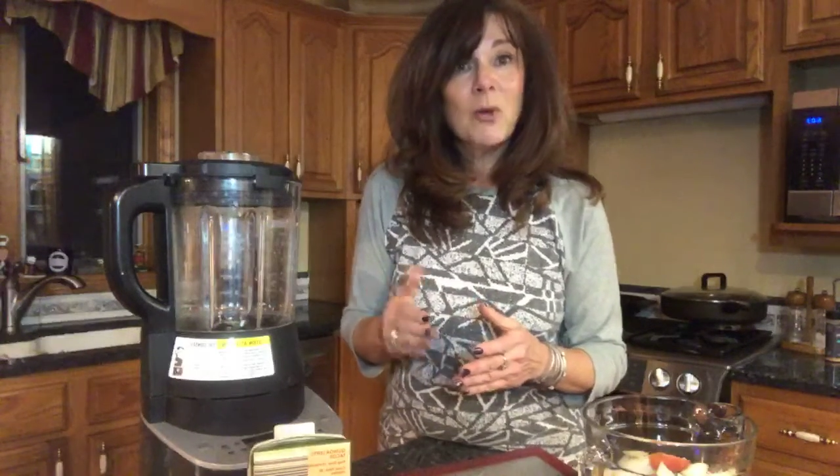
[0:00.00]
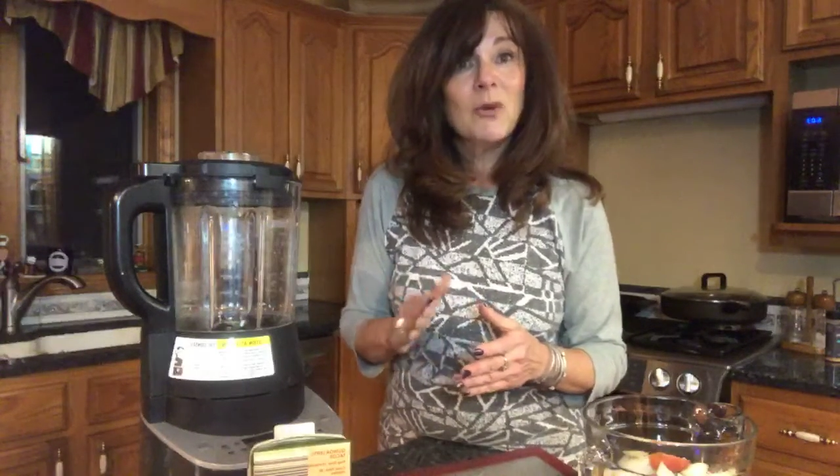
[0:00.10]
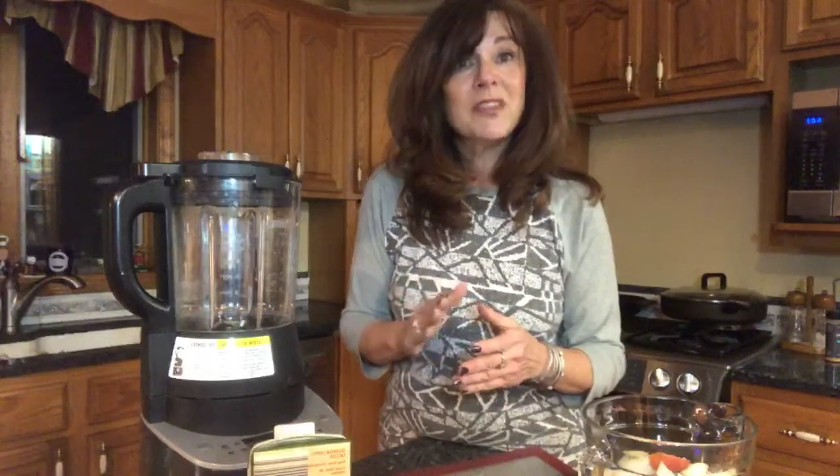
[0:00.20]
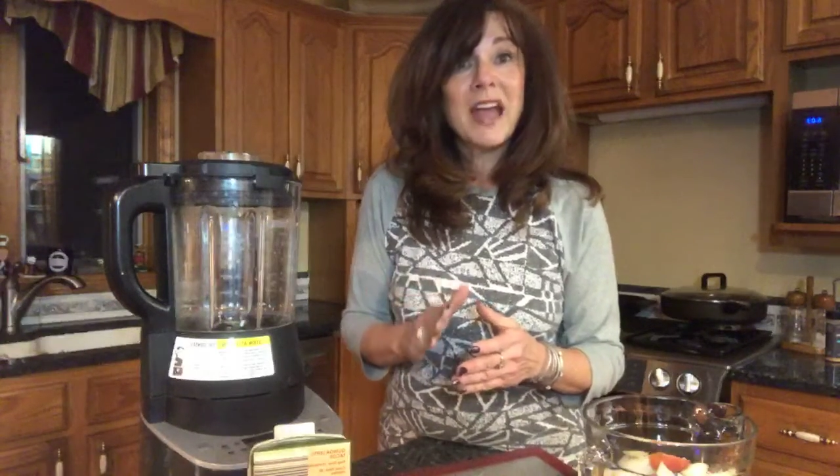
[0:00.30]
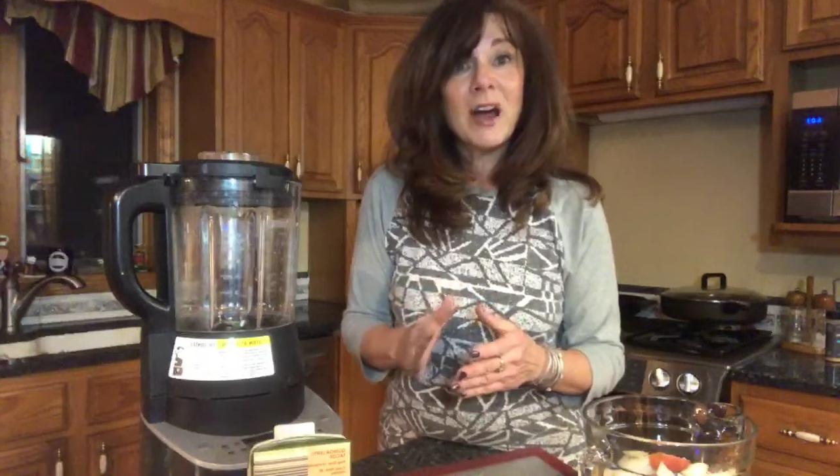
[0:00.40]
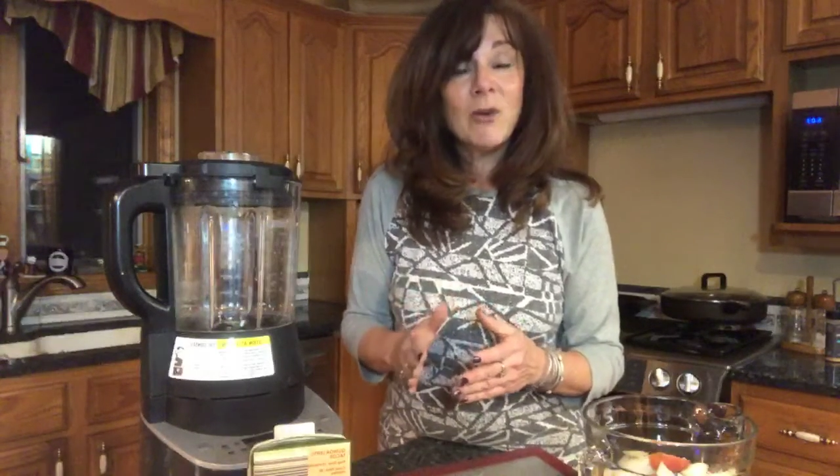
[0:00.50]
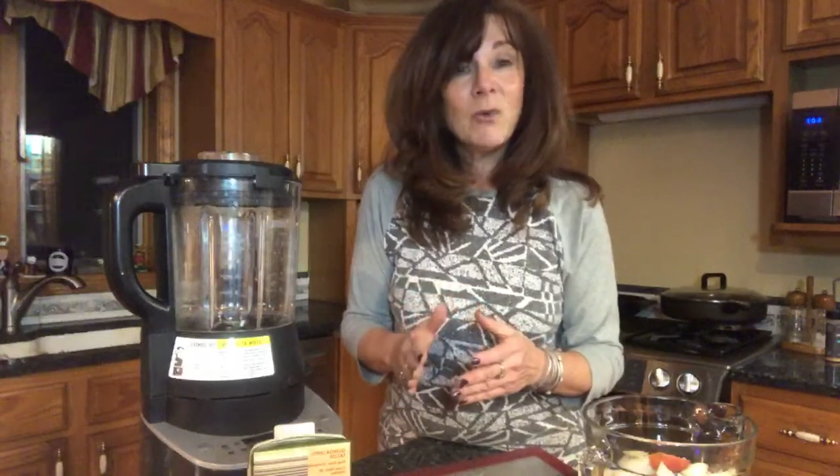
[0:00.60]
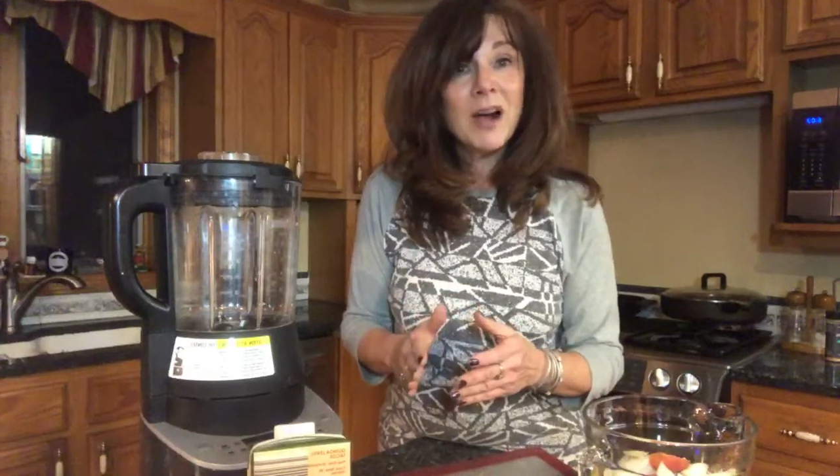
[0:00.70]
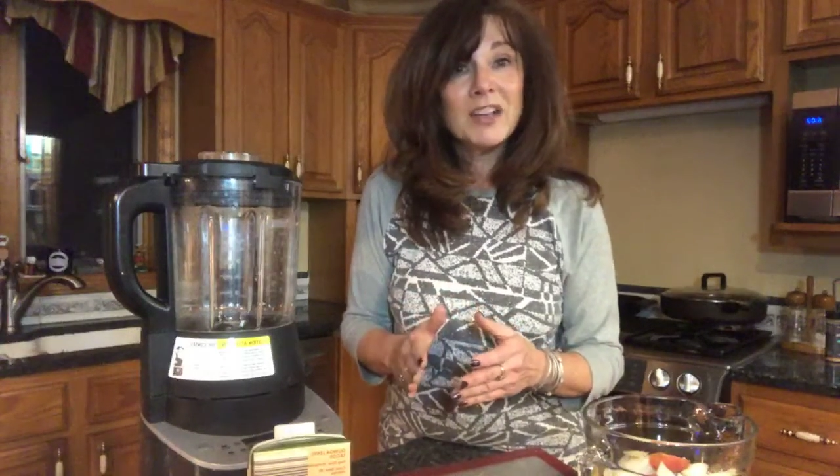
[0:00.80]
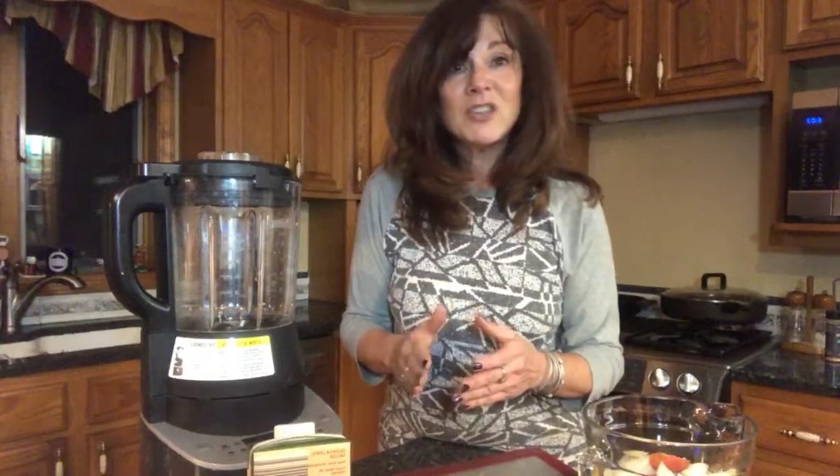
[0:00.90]
without
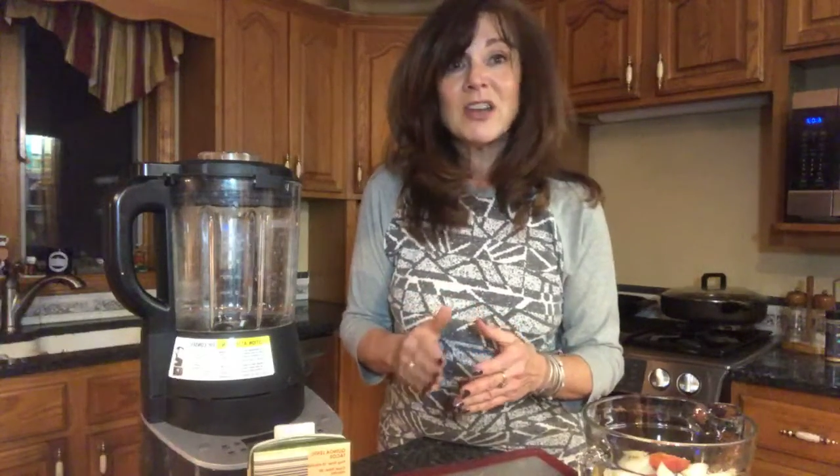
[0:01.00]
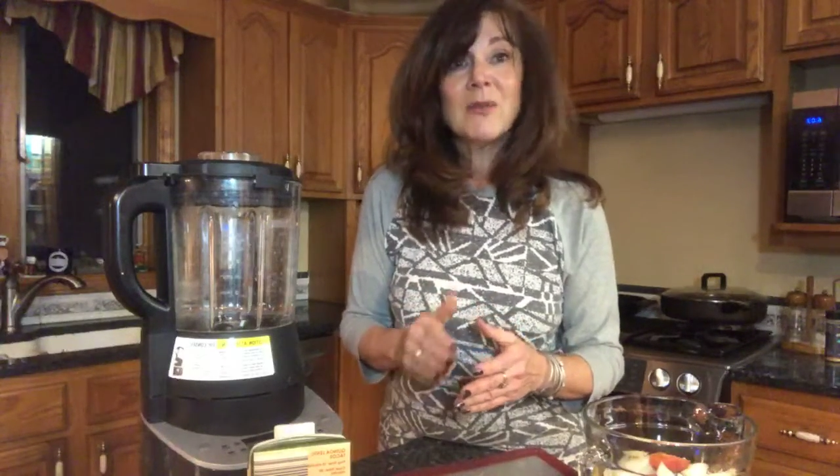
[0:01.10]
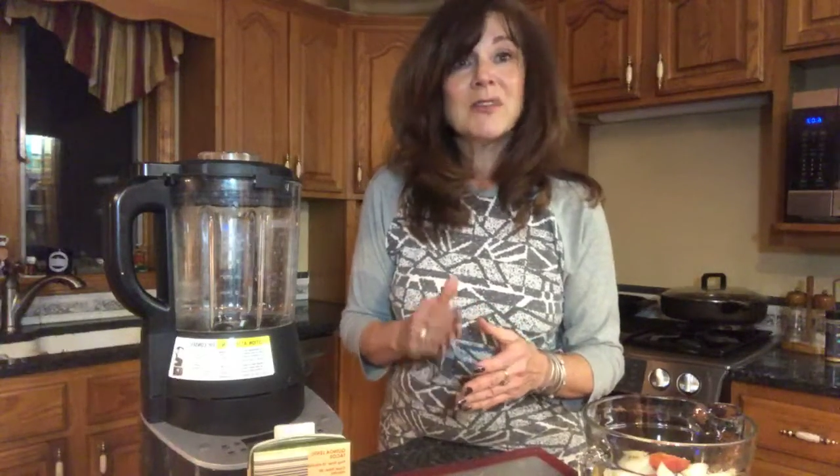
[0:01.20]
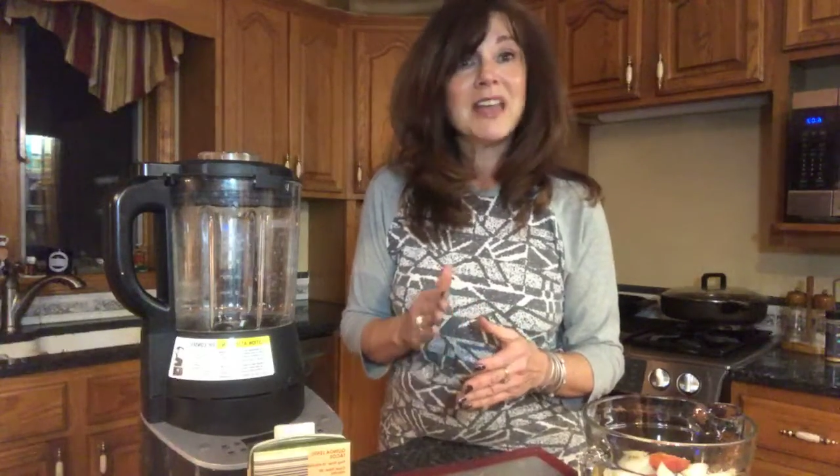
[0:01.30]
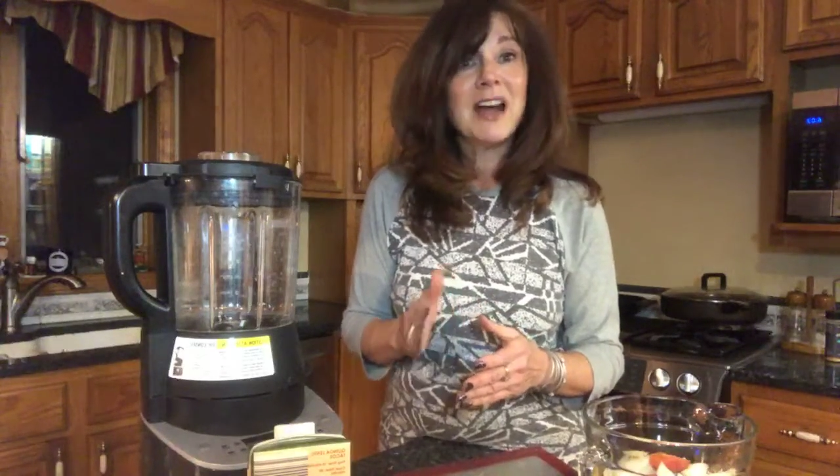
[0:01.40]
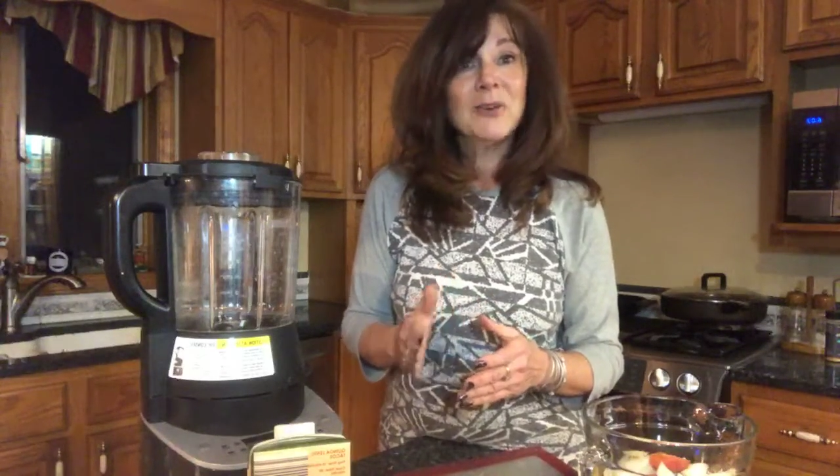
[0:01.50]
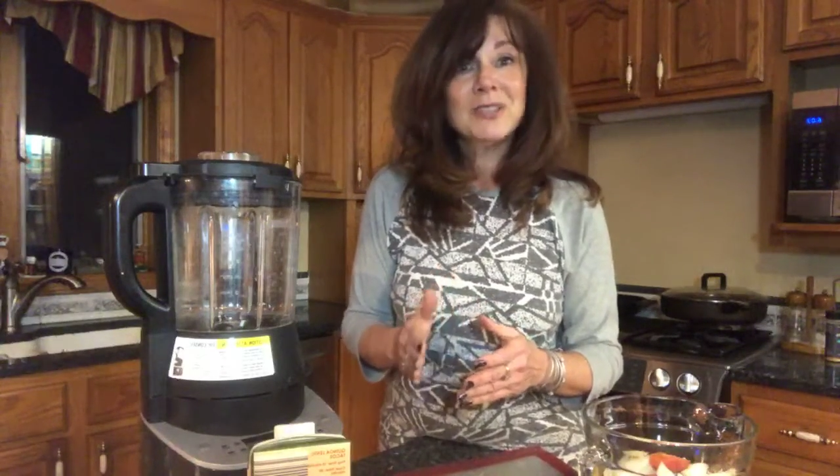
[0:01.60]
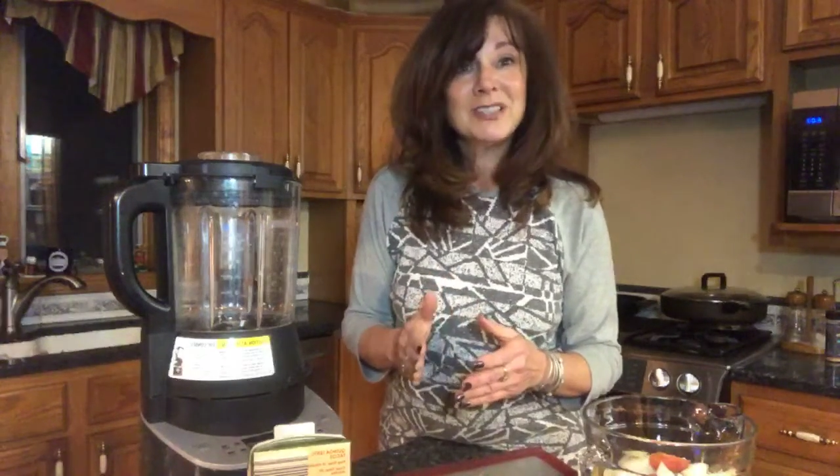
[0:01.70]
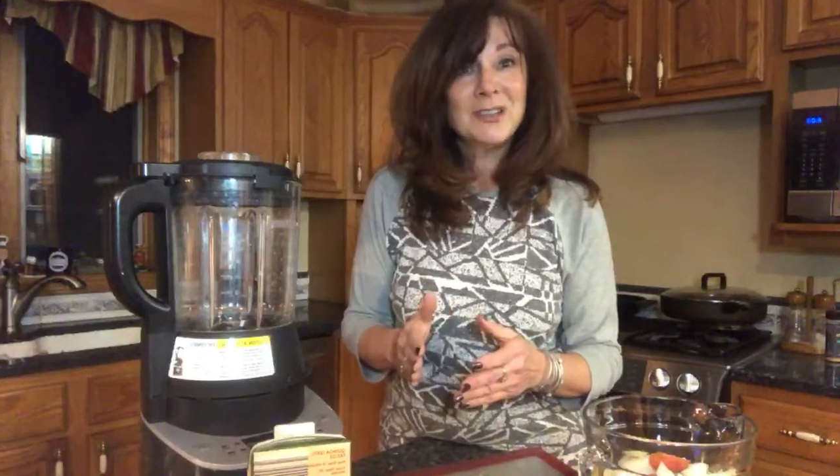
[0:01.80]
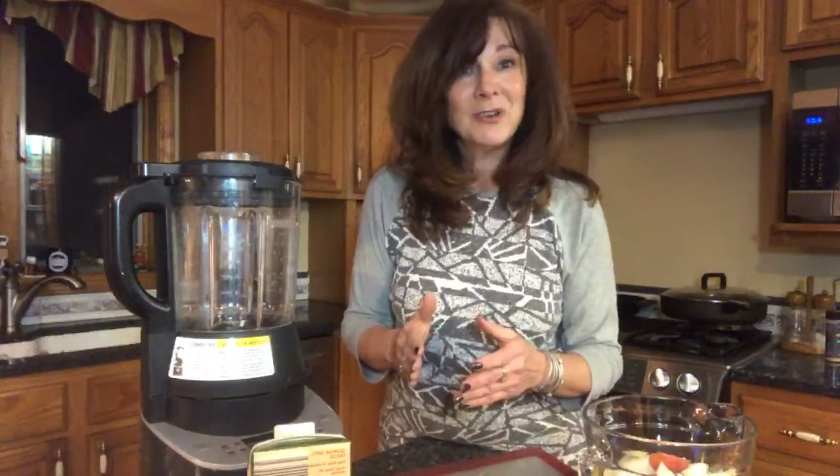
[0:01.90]
watching, without
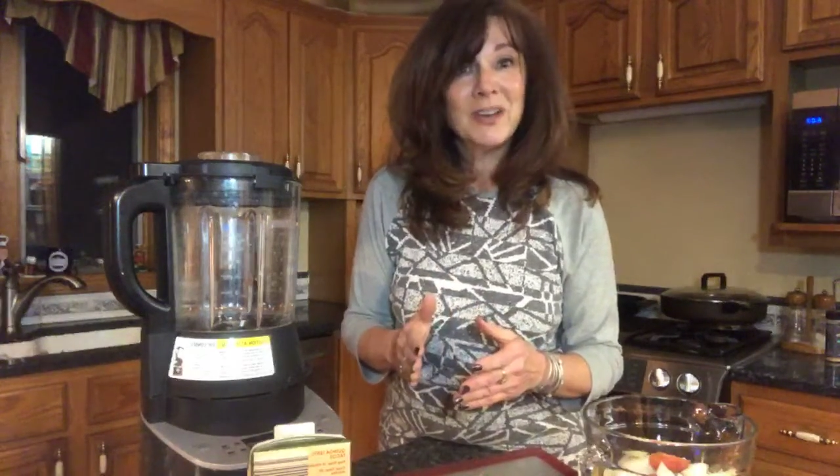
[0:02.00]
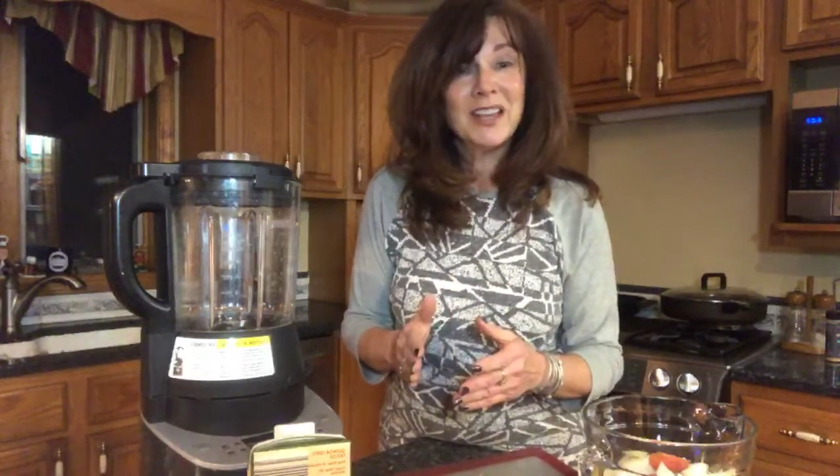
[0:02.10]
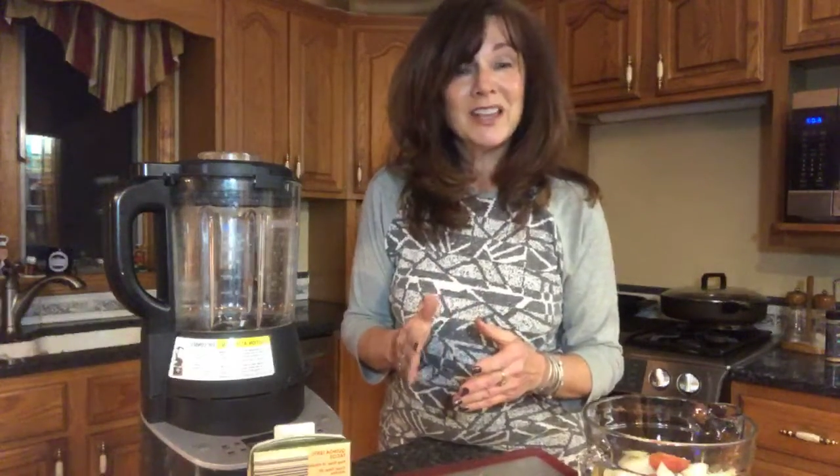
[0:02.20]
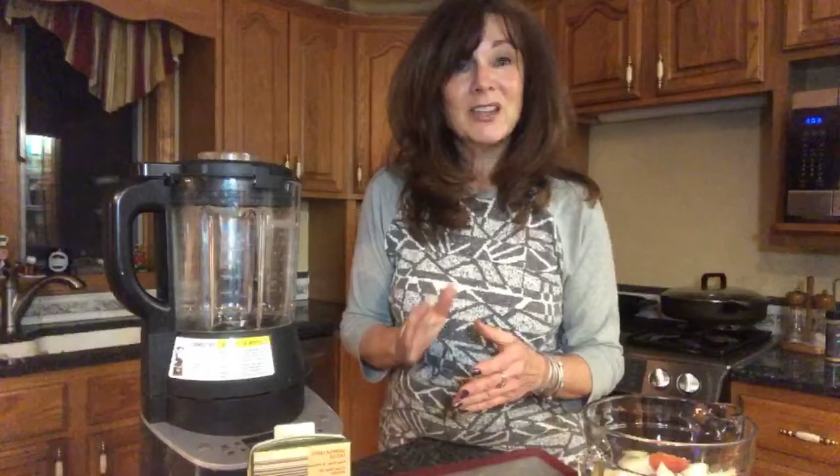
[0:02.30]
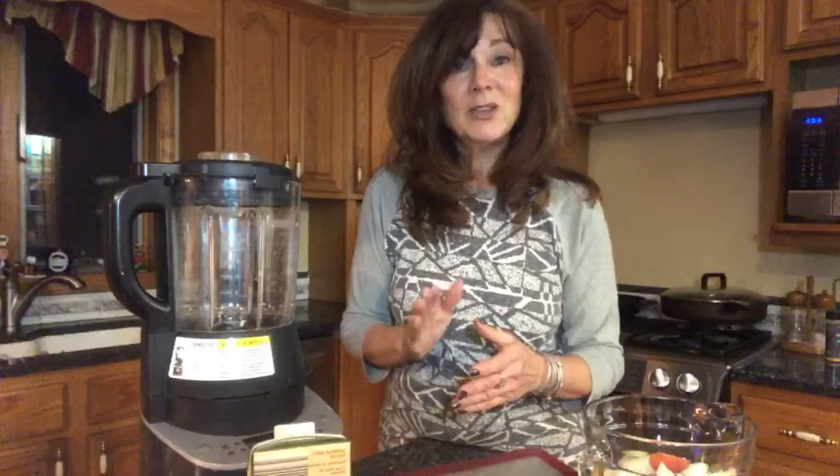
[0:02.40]
stirring,